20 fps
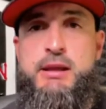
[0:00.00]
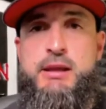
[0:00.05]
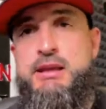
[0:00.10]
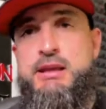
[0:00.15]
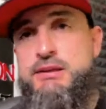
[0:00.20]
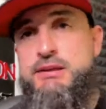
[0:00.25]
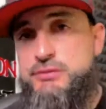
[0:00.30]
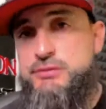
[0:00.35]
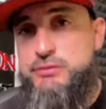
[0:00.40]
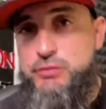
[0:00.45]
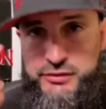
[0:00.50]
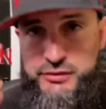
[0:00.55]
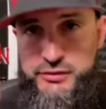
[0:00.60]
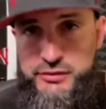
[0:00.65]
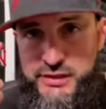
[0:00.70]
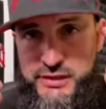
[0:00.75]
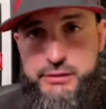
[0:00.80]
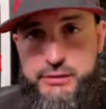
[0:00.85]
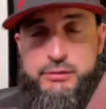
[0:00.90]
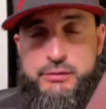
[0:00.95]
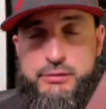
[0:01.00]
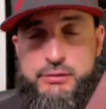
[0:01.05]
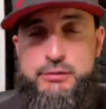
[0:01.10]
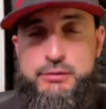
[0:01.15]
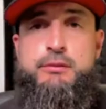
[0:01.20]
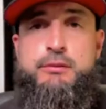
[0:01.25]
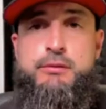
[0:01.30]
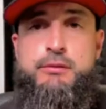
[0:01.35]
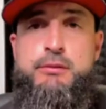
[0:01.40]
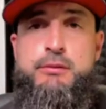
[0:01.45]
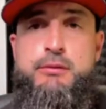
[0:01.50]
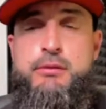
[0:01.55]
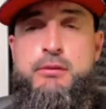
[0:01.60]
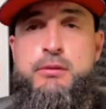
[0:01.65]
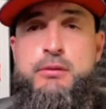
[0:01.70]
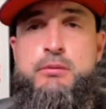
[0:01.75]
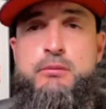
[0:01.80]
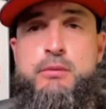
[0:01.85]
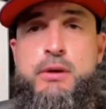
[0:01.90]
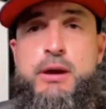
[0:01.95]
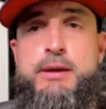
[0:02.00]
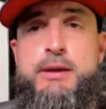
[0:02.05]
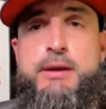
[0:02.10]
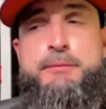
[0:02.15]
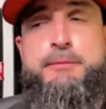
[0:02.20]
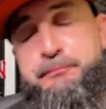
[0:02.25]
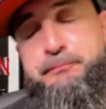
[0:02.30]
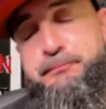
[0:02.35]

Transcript: And it starts here, right?